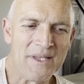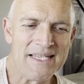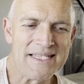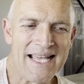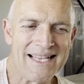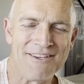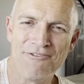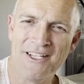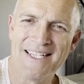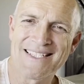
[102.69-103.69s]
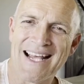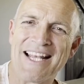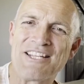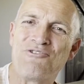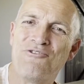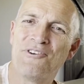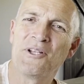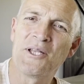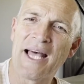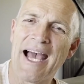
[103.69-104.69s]
is that the Philistines
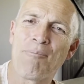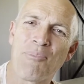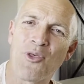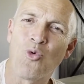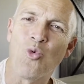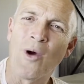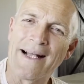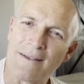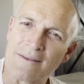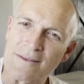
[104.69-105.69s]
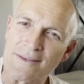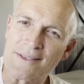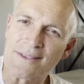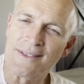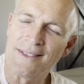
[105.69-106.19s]
fill up the wells